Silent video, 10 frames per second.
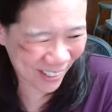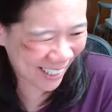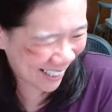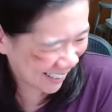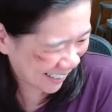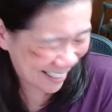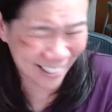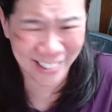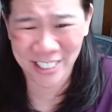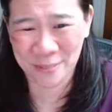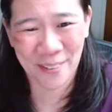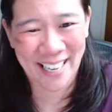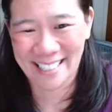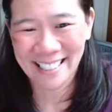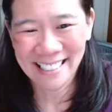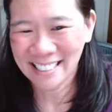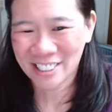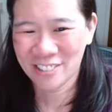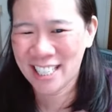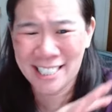with Aaron Tveit,
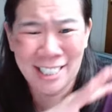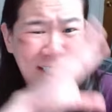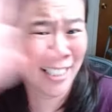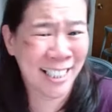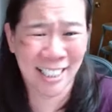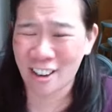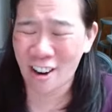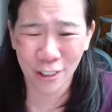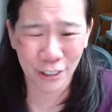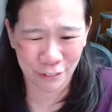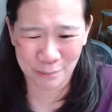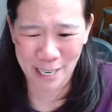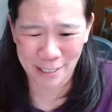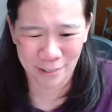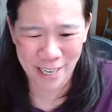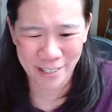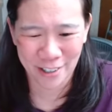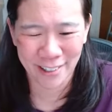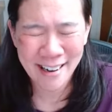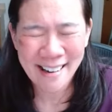so he's just all over my
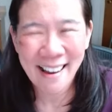radar.